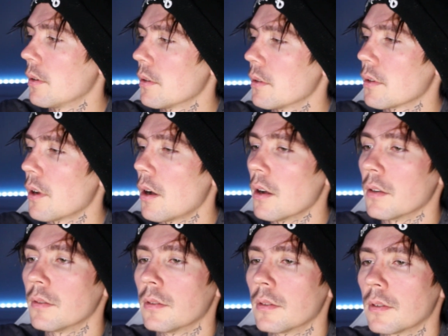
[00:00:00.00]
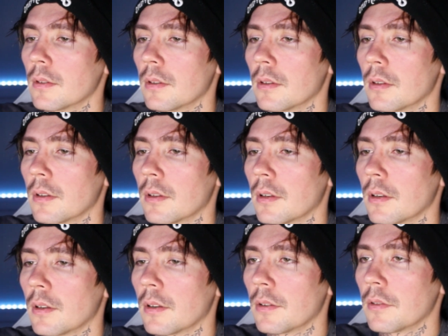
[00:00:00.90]
Gone.
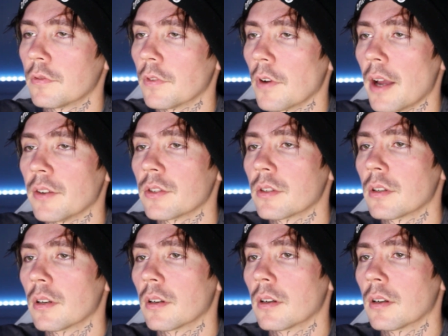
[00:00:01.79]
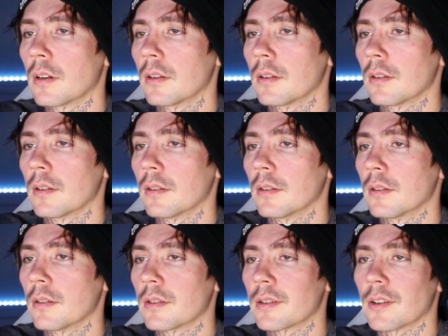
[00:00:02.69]
Fresh.
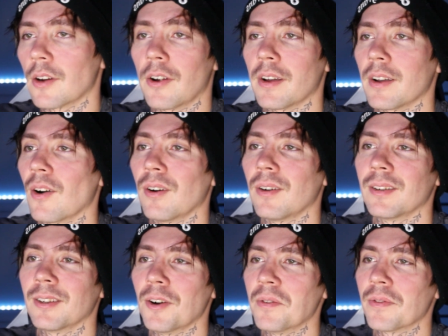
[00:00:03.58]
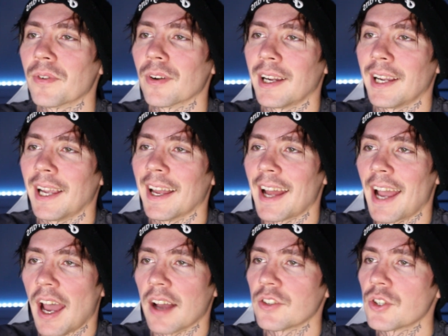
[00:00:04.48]
Starting all over again.
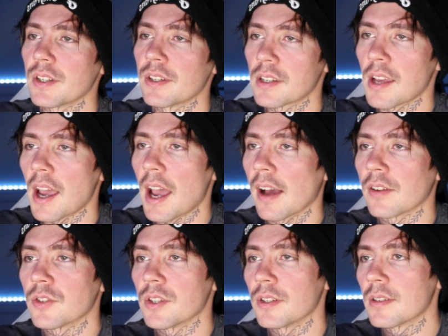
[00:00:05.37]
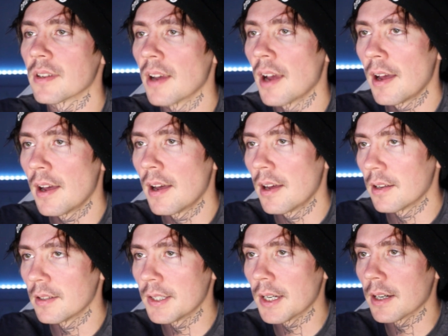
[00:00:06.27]
Ashes to ashes,
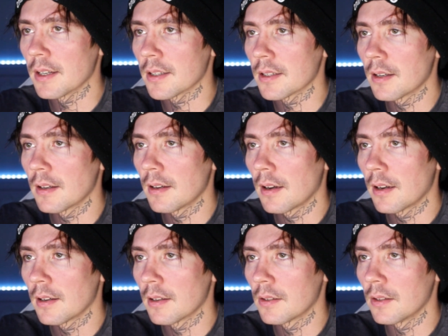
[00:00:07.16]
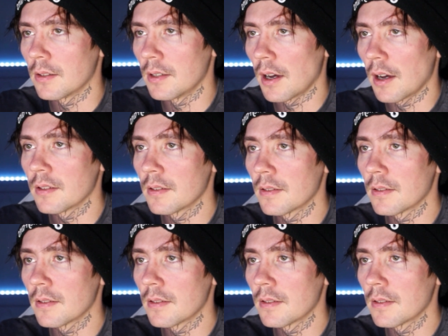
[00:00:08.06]
dust to dust.